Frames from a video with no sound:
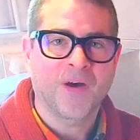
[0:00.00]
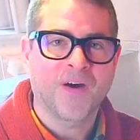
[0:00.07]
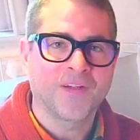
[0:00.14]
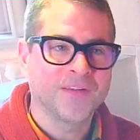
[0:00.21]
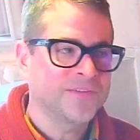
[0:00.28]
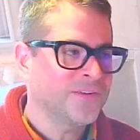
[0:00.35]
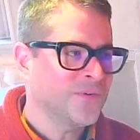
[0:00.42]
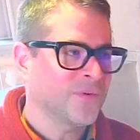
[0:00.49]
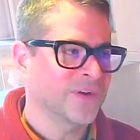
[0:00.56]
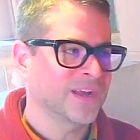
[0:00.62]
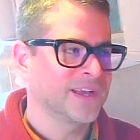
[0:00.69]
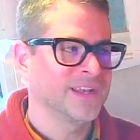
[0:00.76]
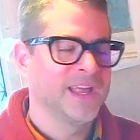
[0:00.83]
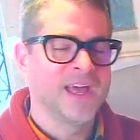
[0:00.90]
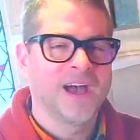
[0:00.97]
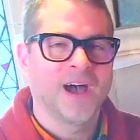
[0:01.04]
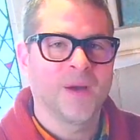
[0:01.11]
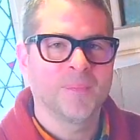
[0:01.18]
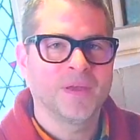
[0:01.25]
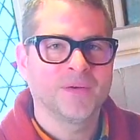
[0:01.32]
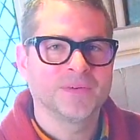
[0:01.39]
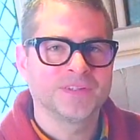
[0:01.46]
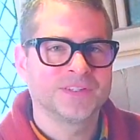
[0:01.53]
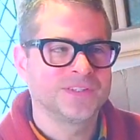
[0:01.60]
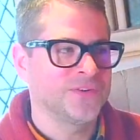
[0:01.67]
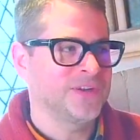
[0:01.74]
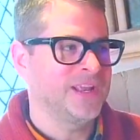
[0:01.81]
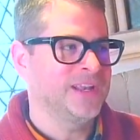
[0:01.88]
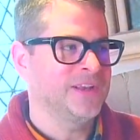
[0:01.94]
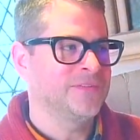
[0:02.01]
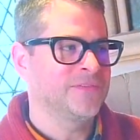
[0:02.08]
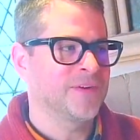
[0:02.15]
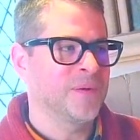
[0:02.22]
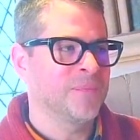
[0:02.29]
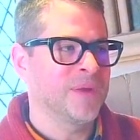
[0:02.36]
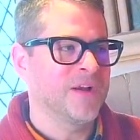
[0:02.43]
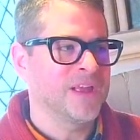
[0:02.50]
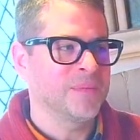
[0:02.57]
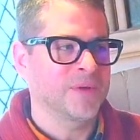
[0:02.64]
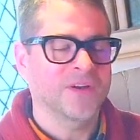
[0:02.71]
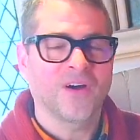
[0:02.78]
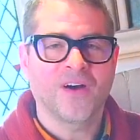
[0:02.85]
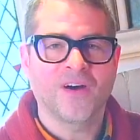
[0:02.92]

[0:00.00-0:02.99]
Oliver Organ. It was donated from Marion